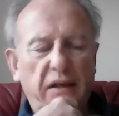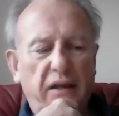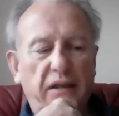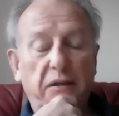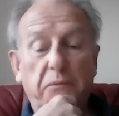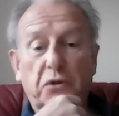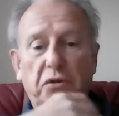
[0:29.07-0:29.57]

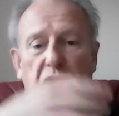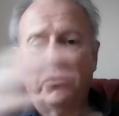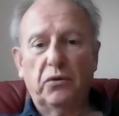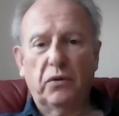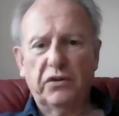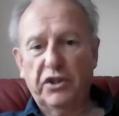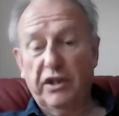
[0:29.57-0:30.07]
in amongst
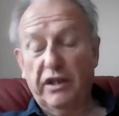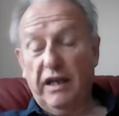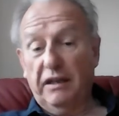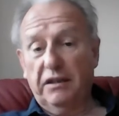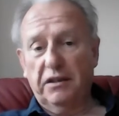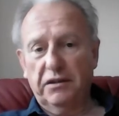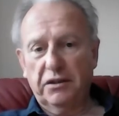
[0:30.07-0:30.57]
all the
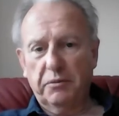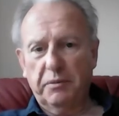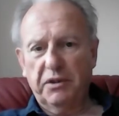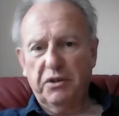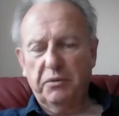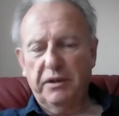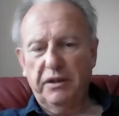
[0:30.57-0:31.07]
shenanigans
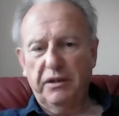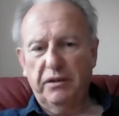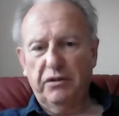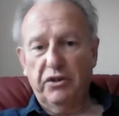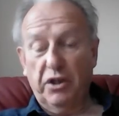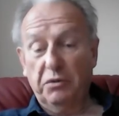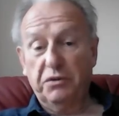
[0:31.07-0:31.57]

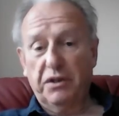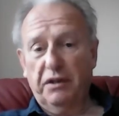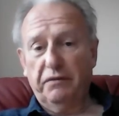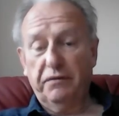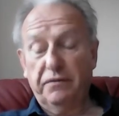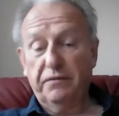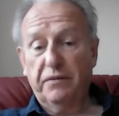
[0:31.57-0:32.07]
between
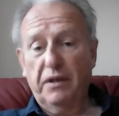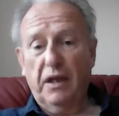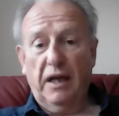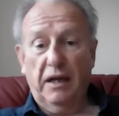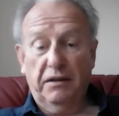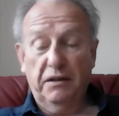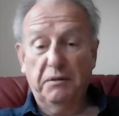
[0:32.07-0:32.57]
Joseph
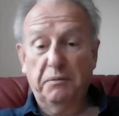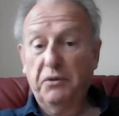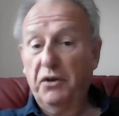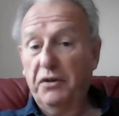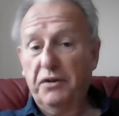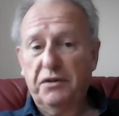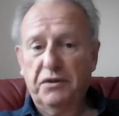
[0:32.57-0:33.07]
and his
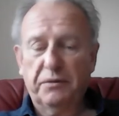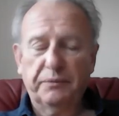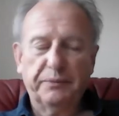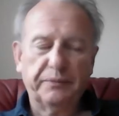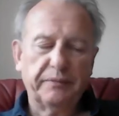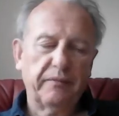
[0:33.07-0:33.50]
brothers.